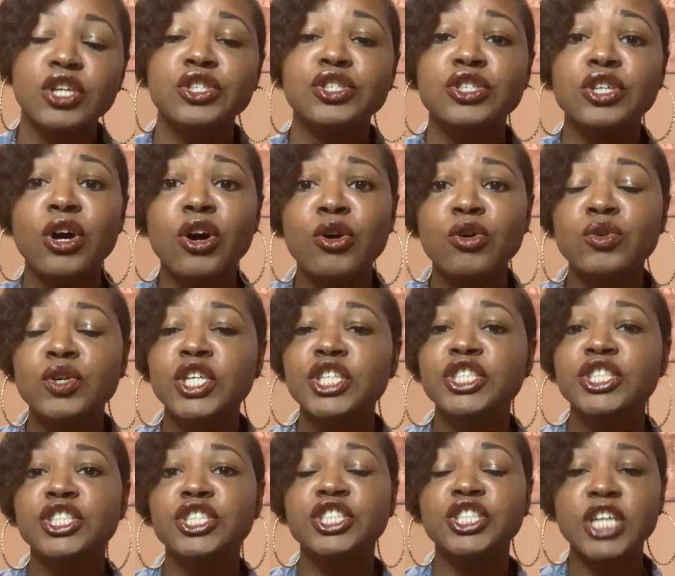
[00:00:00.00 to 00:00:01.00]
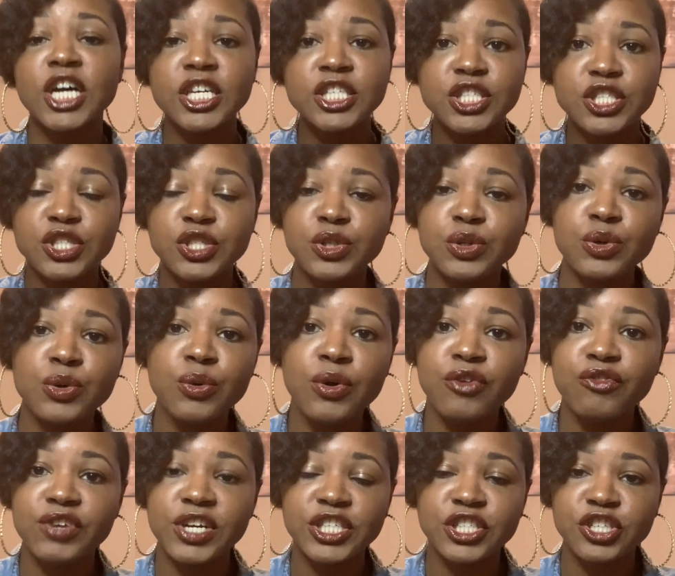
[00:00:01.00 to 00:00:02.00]
So just do a
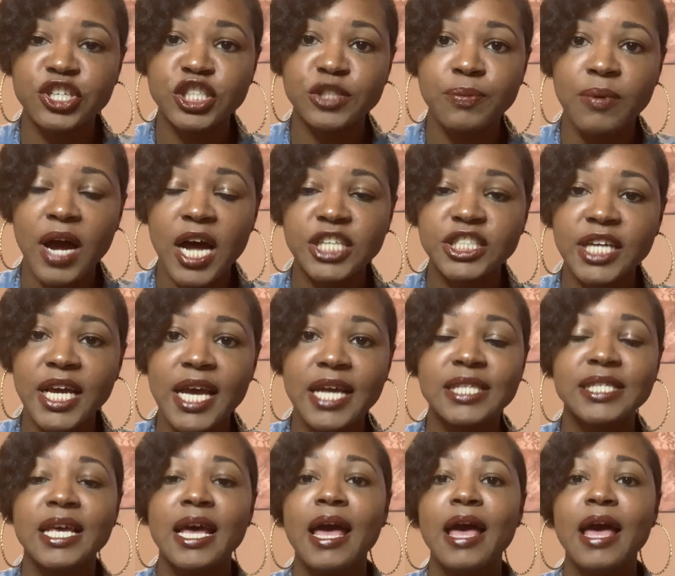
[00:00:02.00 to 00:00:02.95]
research project.